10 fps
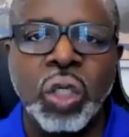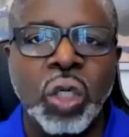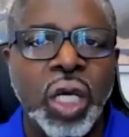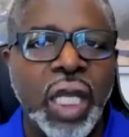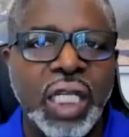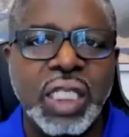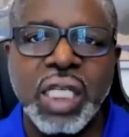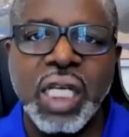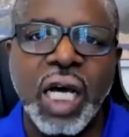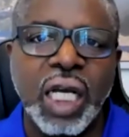and it's
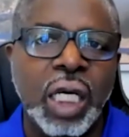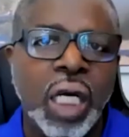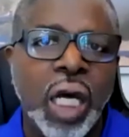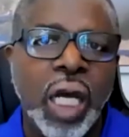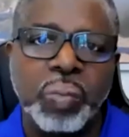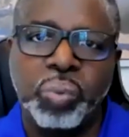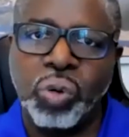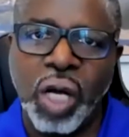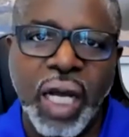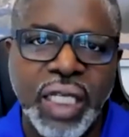not a
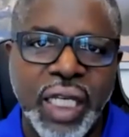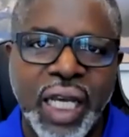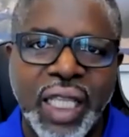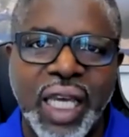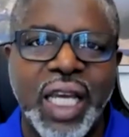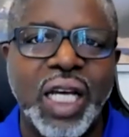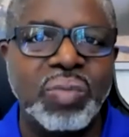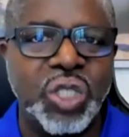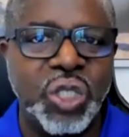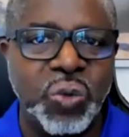project that comes
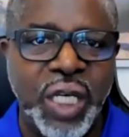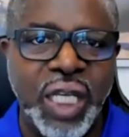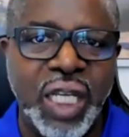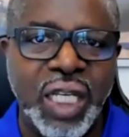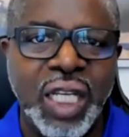to an end.